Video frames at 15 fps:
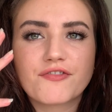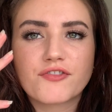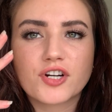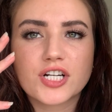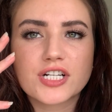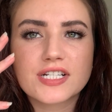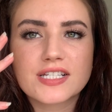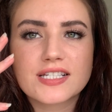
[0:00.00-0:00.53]

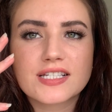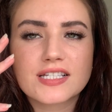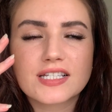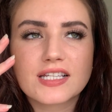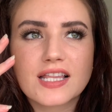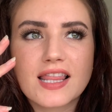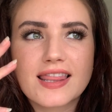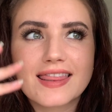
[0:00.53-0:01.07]
versus
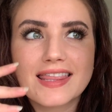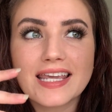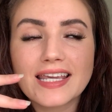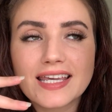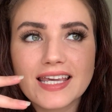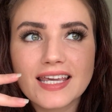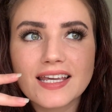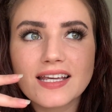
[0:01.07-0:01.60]

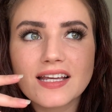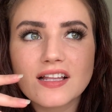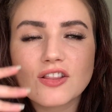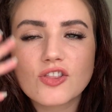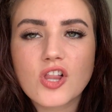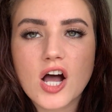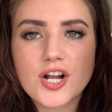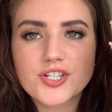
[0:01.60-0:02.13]
thinking,
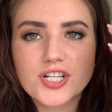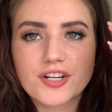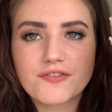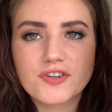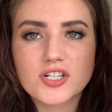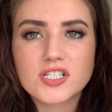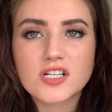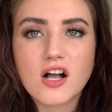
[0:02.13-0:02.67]
logic
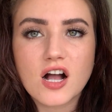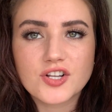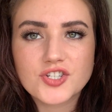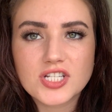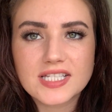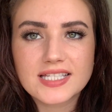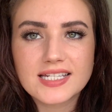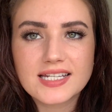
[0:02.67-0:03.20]
versus
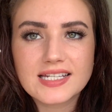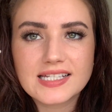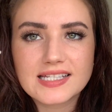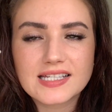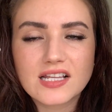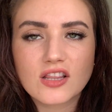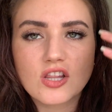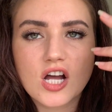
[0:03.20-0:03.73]
consciousness,
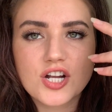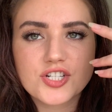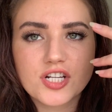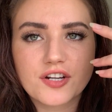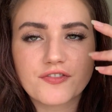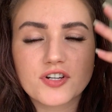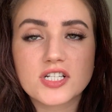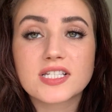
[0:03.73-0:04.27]

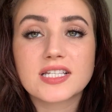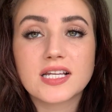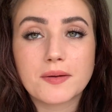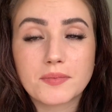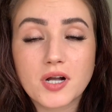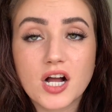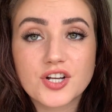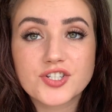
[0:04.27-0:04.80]
logic versus
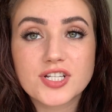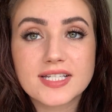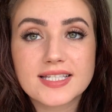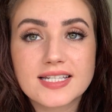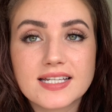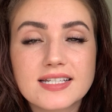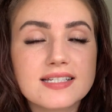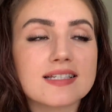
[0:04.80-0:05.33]

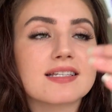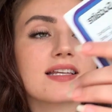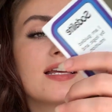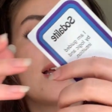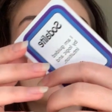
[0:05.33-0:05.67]
subconsciousness,